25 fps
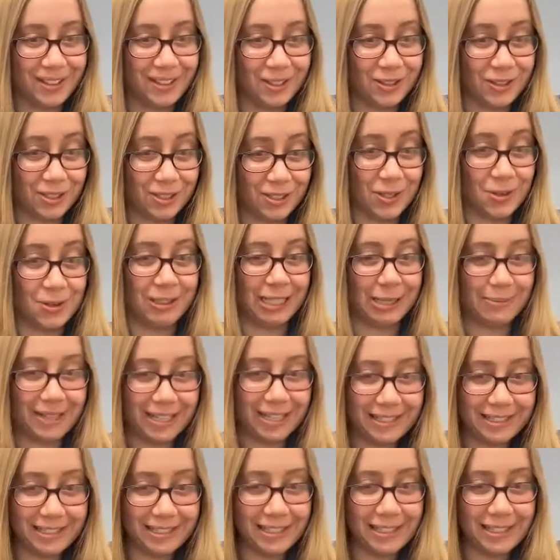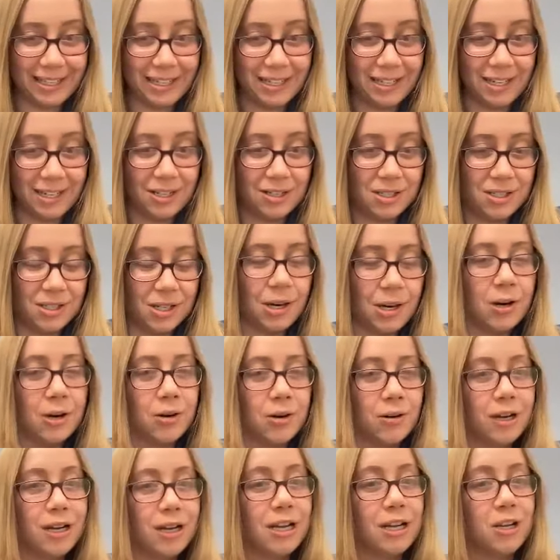There's no limit.
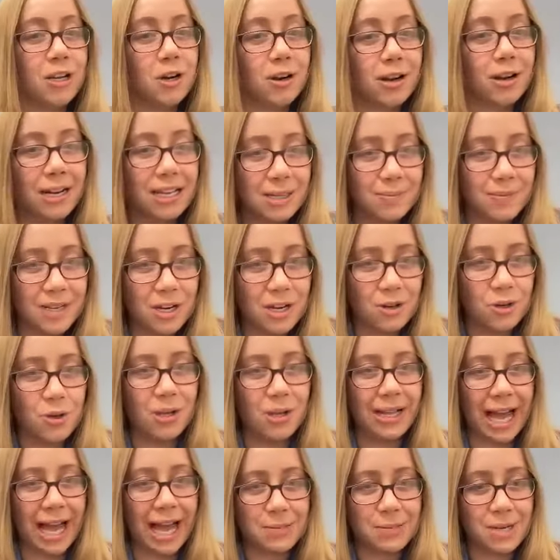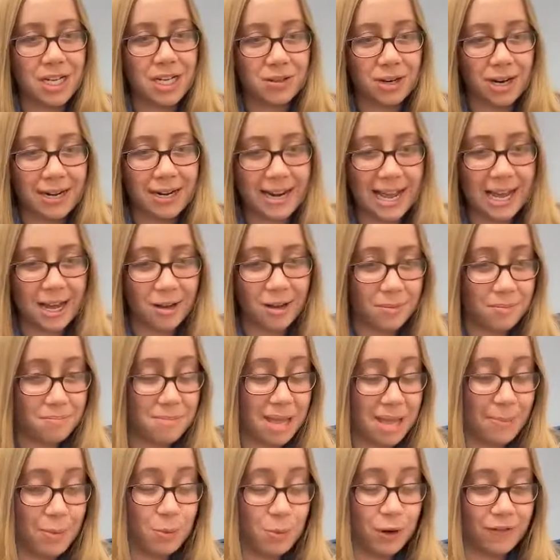So you're getting to meet your new classmates right now.
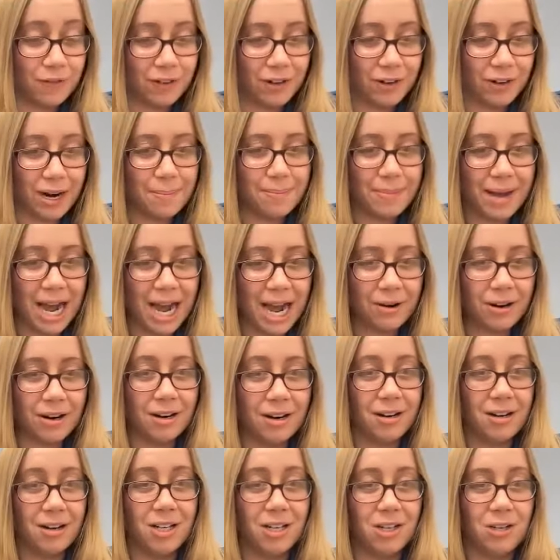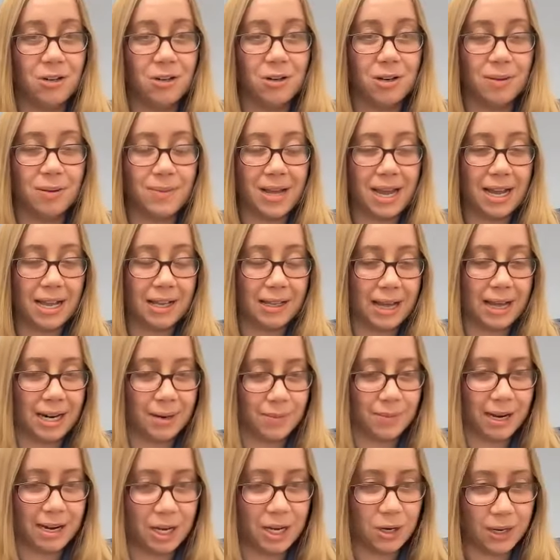Maybe refer MPOWER. You could make a lot of
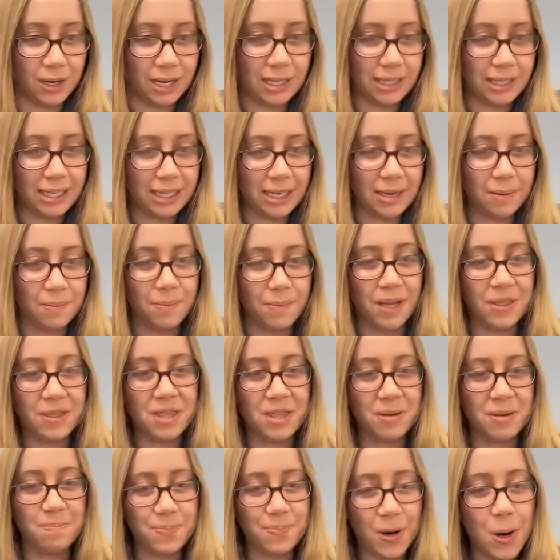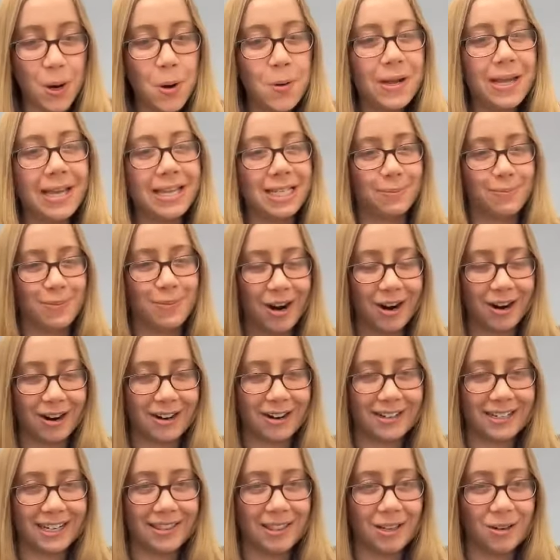money quickly. But the bonus
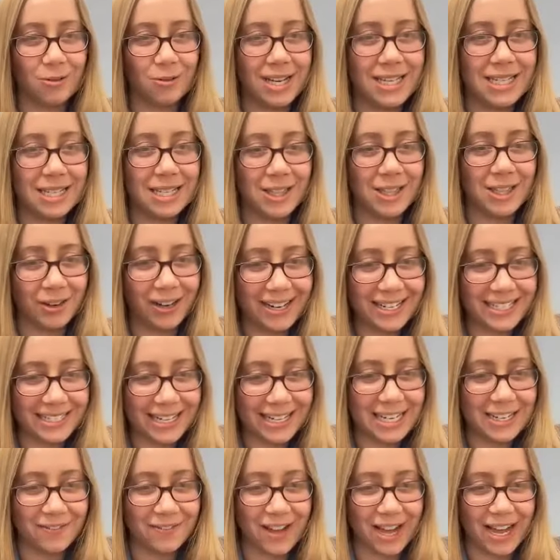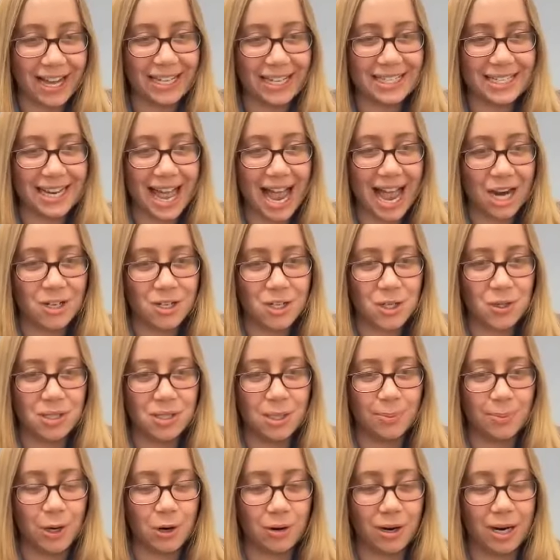part, and the reason they're incentivized to actually use
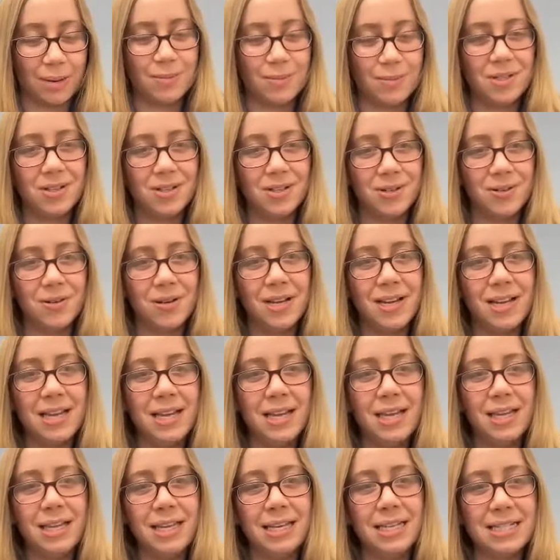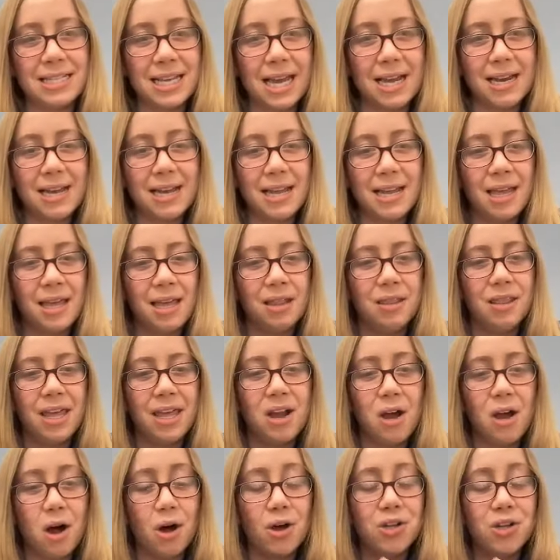the program too, is that
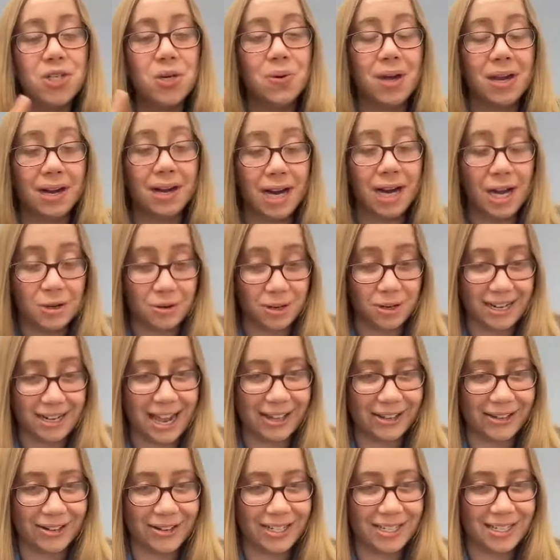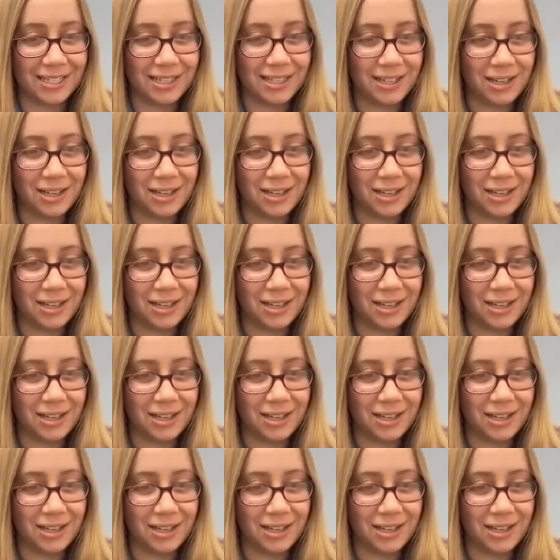they also get $100